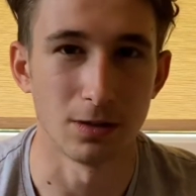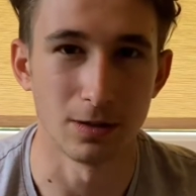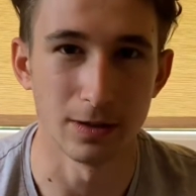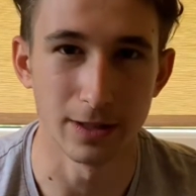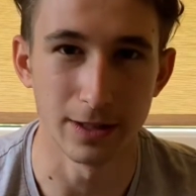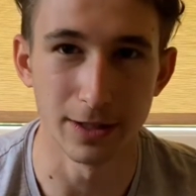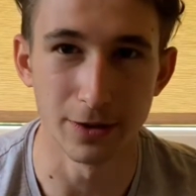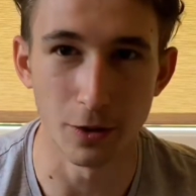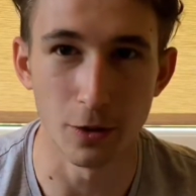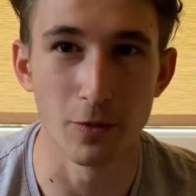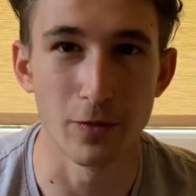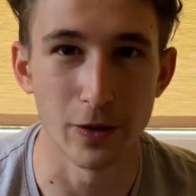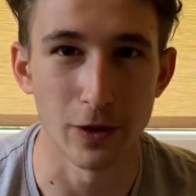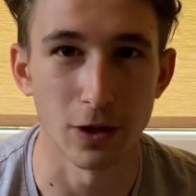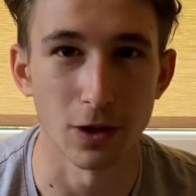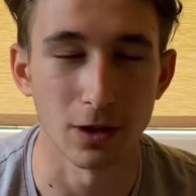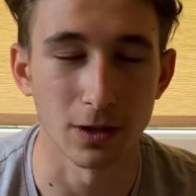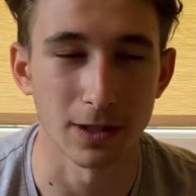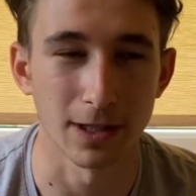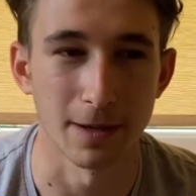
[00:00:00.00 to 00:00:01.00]
in
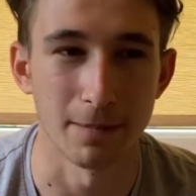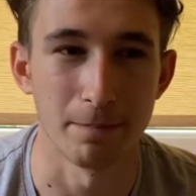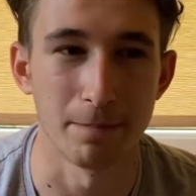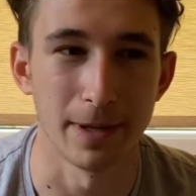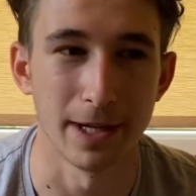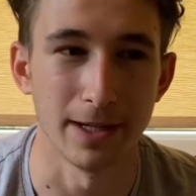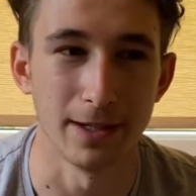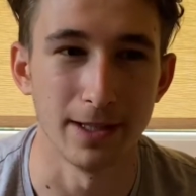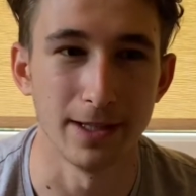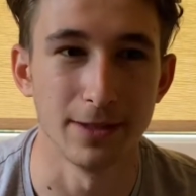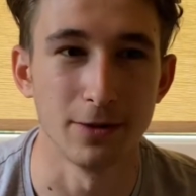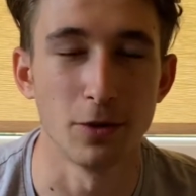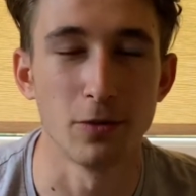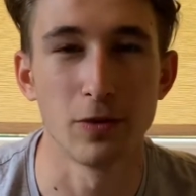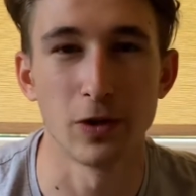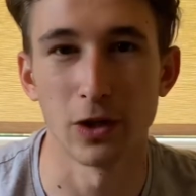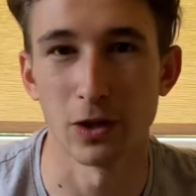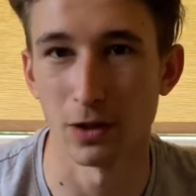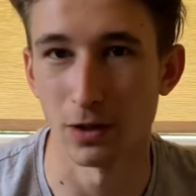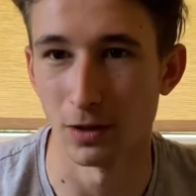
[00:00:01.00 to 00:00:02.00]
overall campaign, in
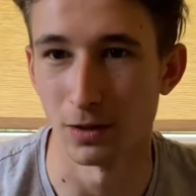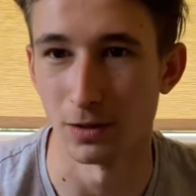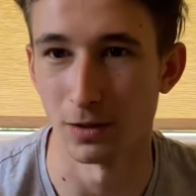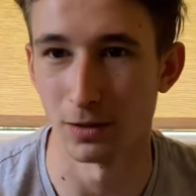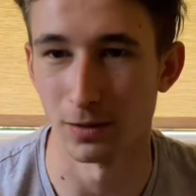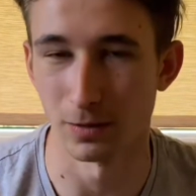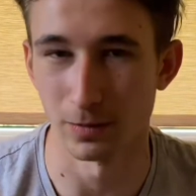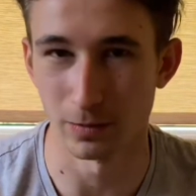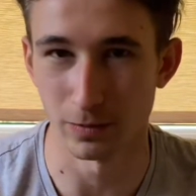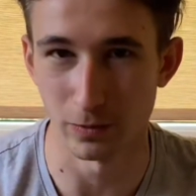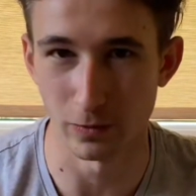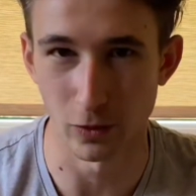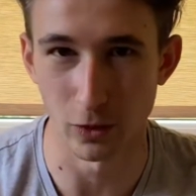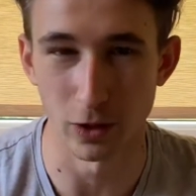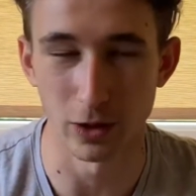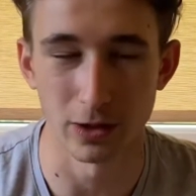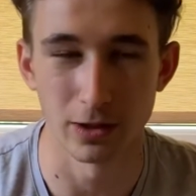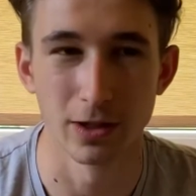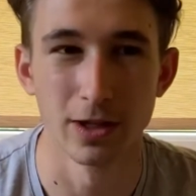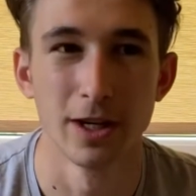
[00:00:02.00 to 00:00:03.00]
overall the
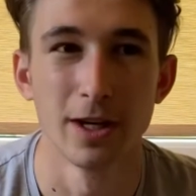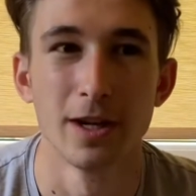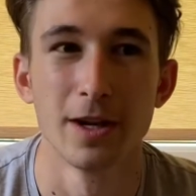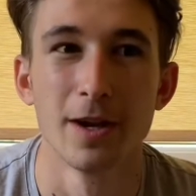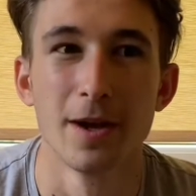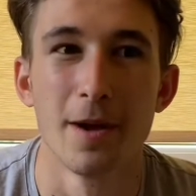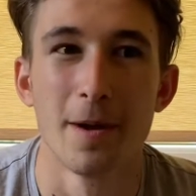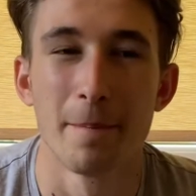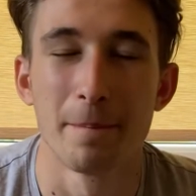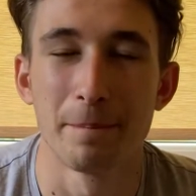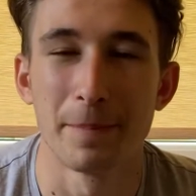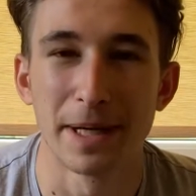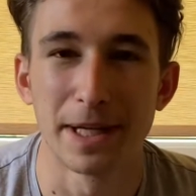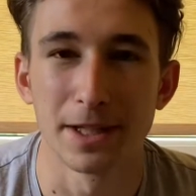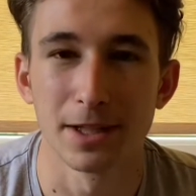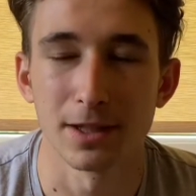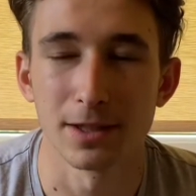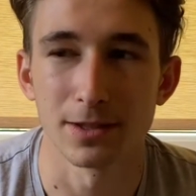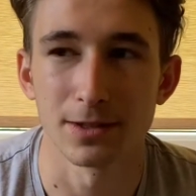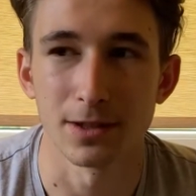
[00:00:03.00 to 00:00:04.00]
word,
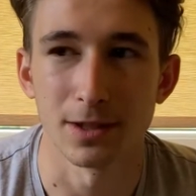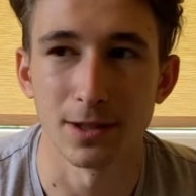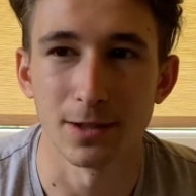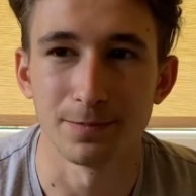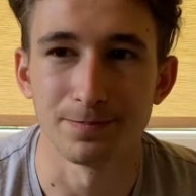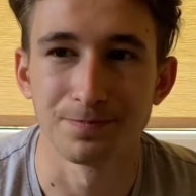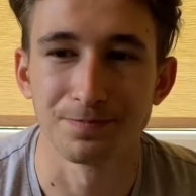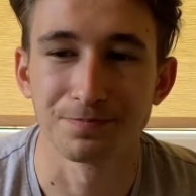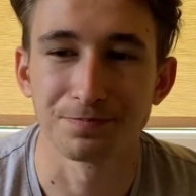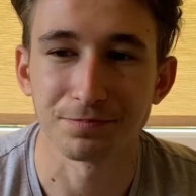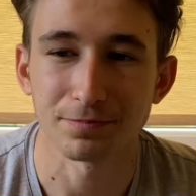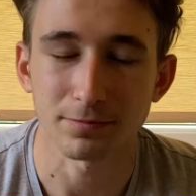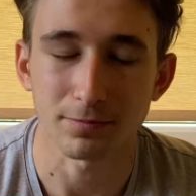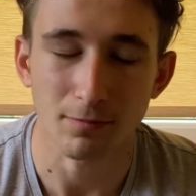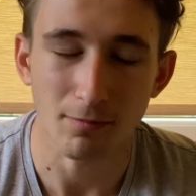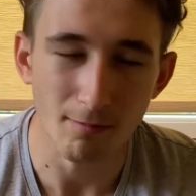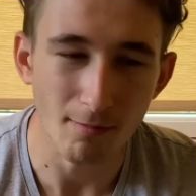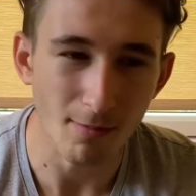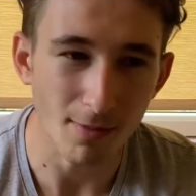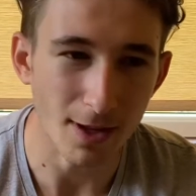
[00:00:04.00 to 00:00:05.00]
because
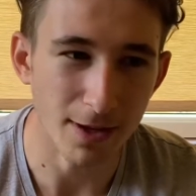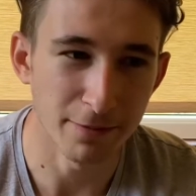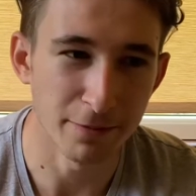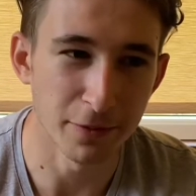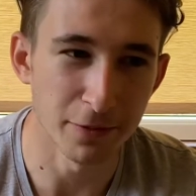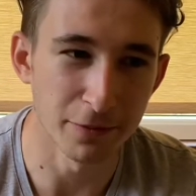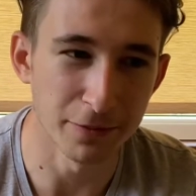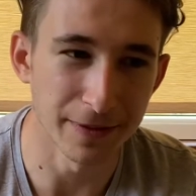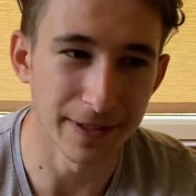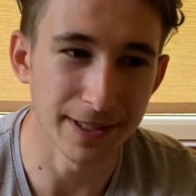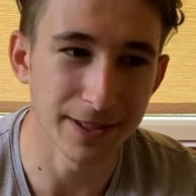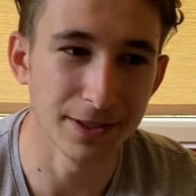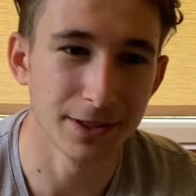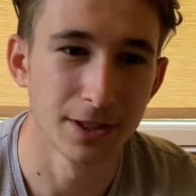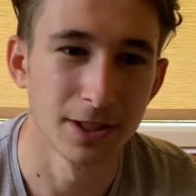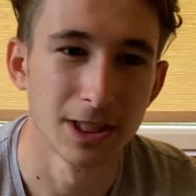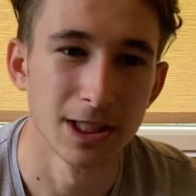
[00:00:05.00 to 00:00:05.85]
if you think,